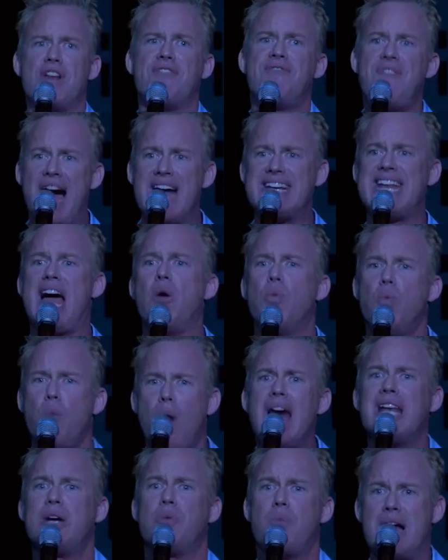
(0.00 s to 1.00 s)
to find out
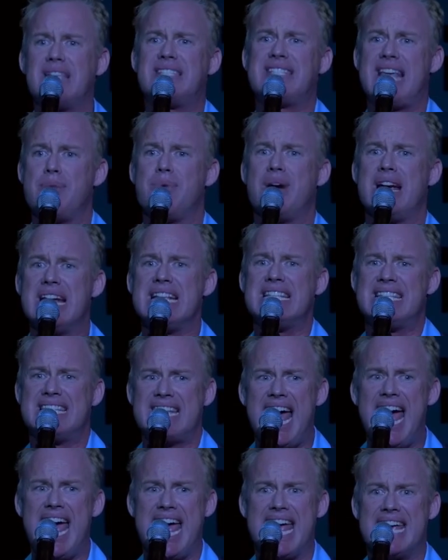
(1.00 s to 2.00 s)
what it was they were going to
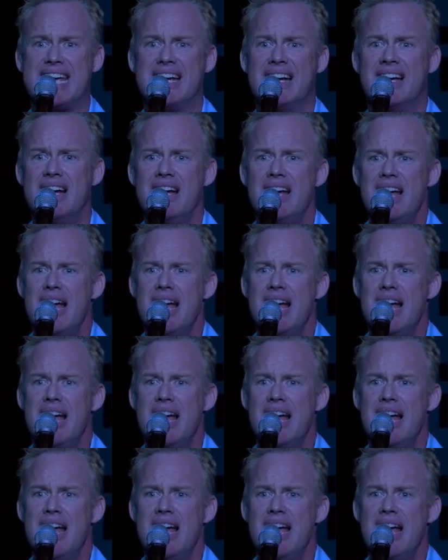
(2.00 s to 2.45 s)
say.